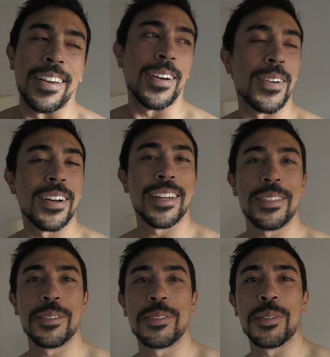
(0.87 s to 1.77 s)
All right,
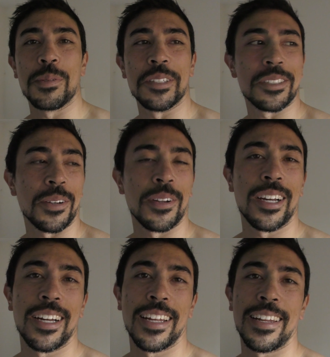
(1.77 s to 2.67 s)
YouTube, what's going
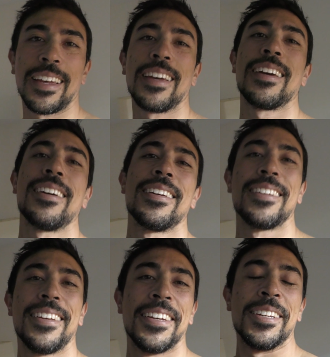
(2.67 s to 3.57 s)
on?
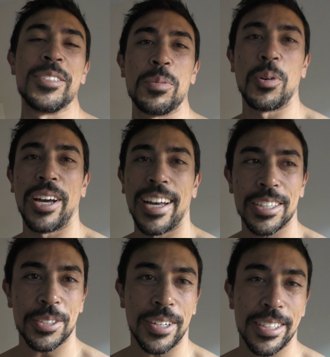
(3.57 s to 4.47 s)
It's your boy
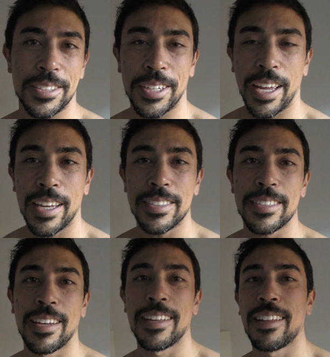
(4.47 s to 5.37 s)

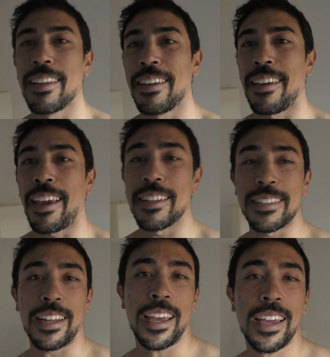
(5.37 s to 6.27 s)
AlexTrainsChest, and
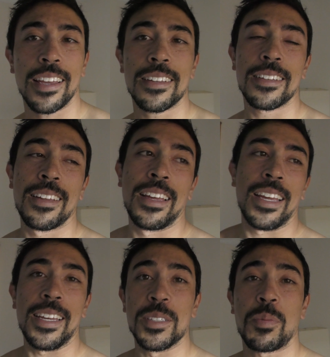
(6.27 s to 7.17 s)
today
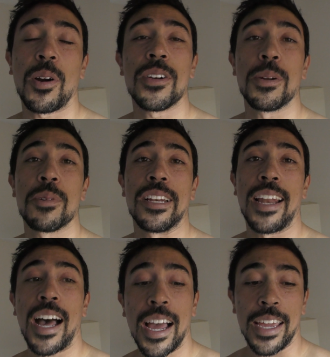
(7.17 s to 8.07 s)
is part number
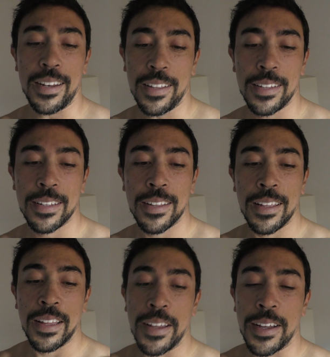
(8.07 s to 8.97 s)
9
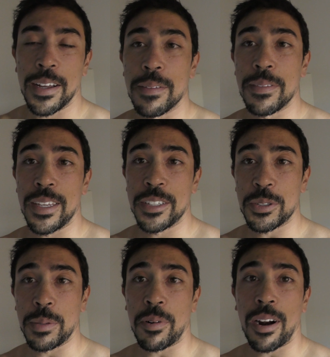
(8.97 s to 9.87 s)
of the
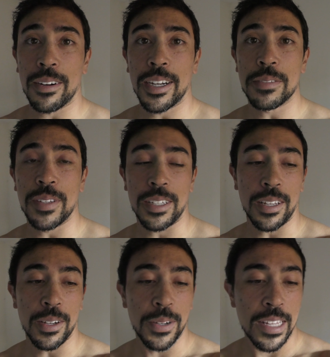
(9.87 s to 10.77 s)
injury progress
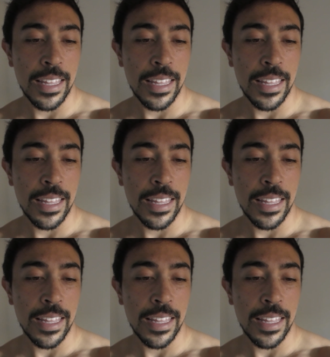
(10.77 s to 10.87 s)
video.